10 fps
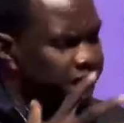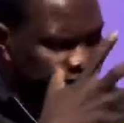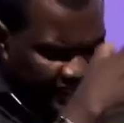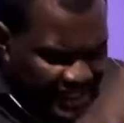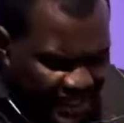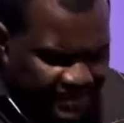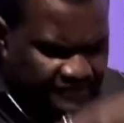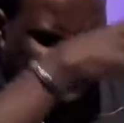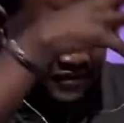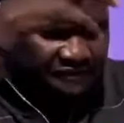
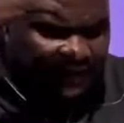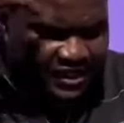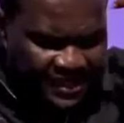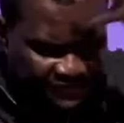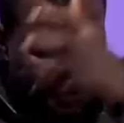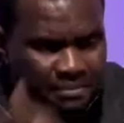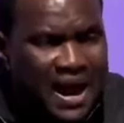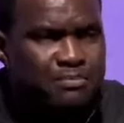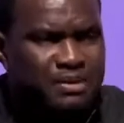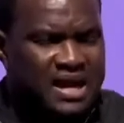Forgive the
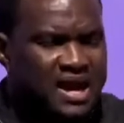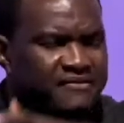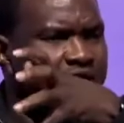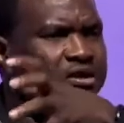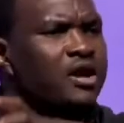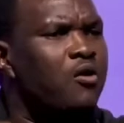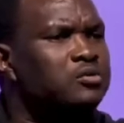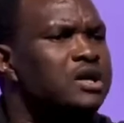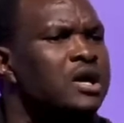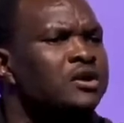bad behavior.
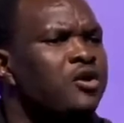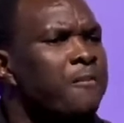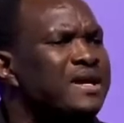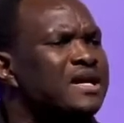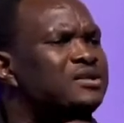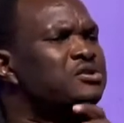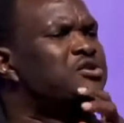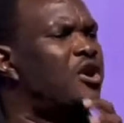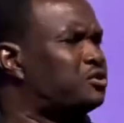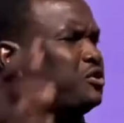Don't begin to
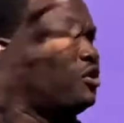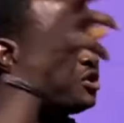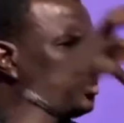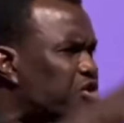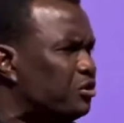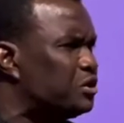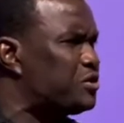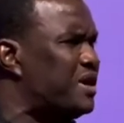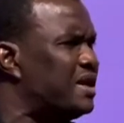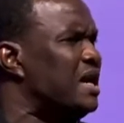talk to your
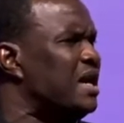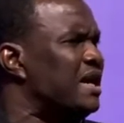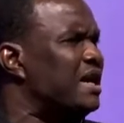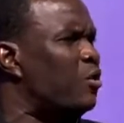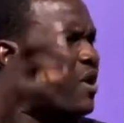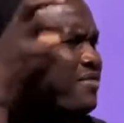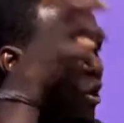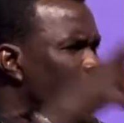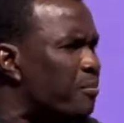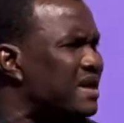children in a way
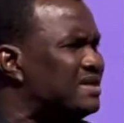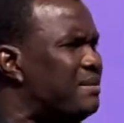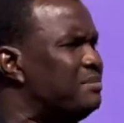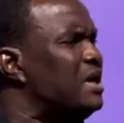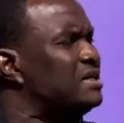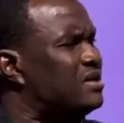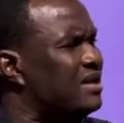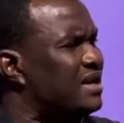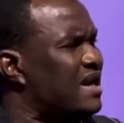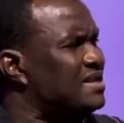that will make them
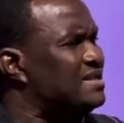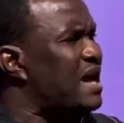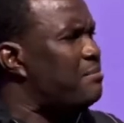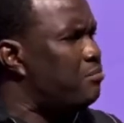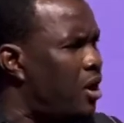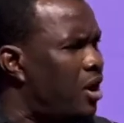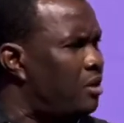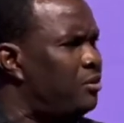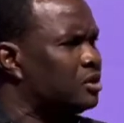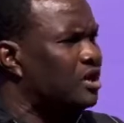turn against their
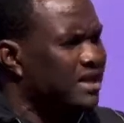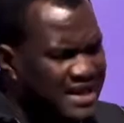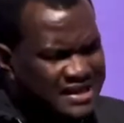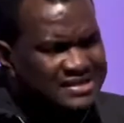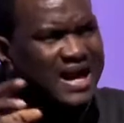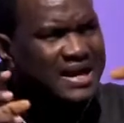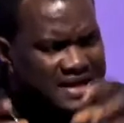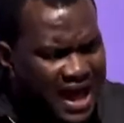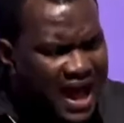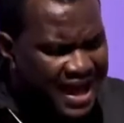mom or turn against their
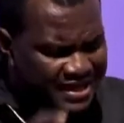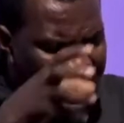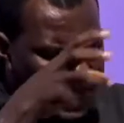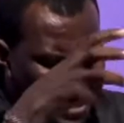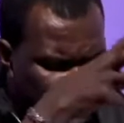dad.